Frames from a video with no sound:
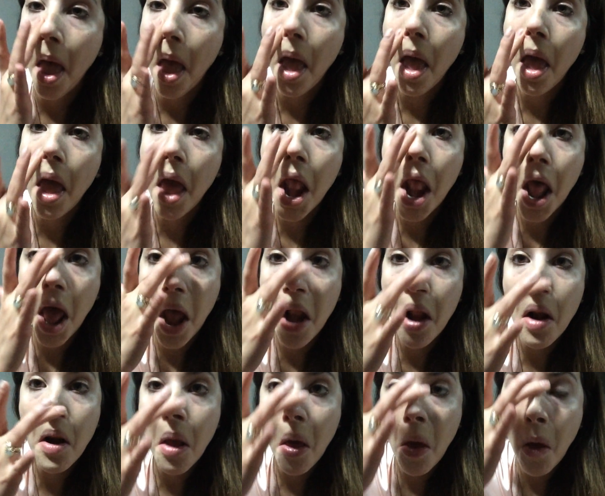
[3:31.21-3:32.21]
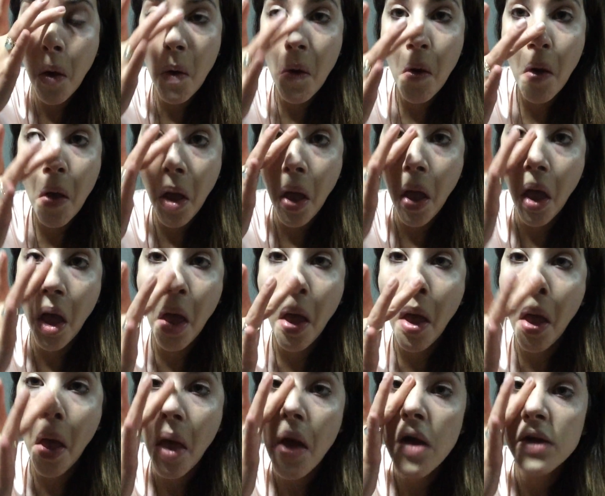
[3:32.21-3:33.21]
I don't know.
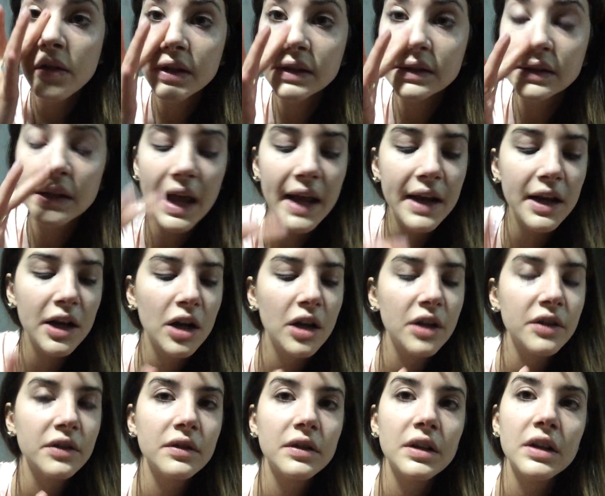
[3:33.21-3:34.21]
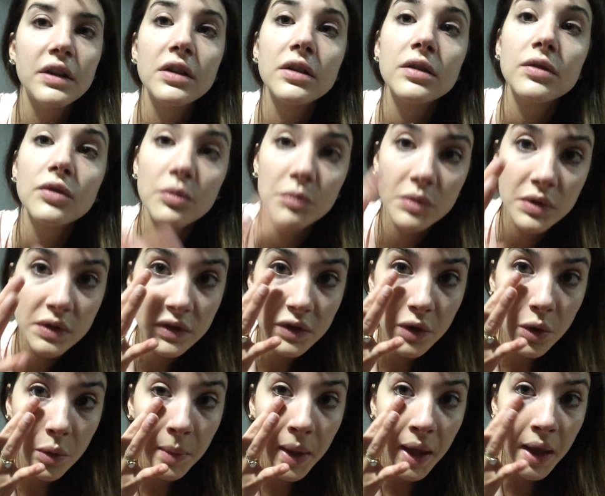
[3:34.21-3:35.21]
This lighting in this room is
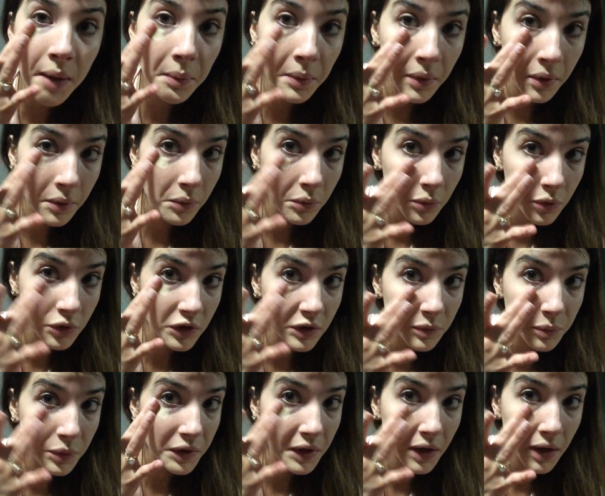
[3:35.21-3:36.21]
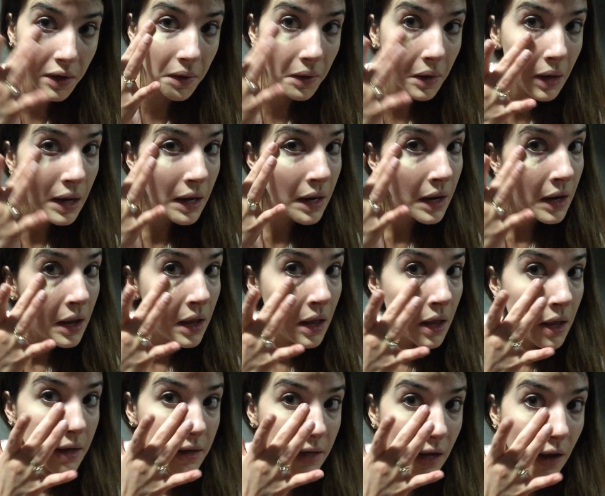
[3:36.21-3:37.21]
so bad, but we'll just pretend.
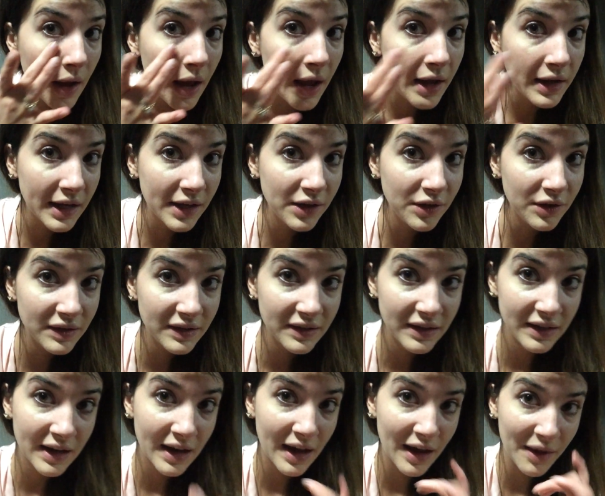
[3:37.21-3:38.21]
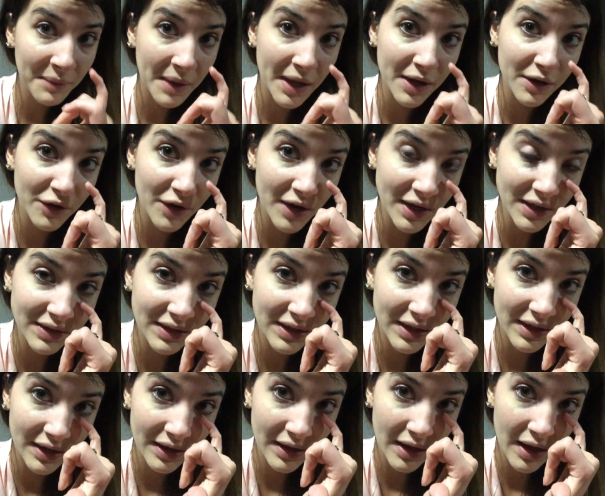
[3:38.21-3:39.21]
Now, can you see my
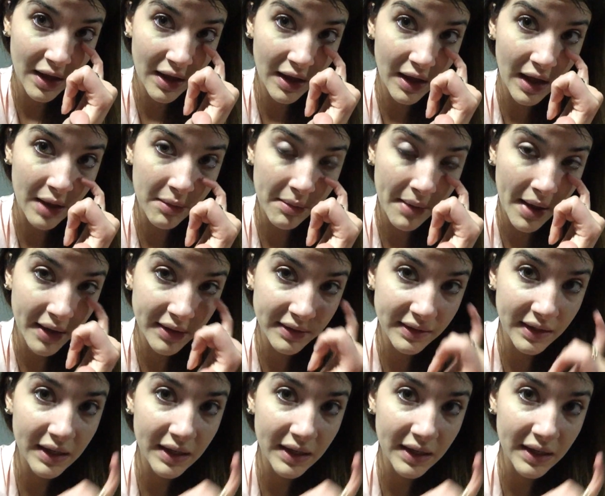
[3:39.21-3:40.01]
crazy eye bags?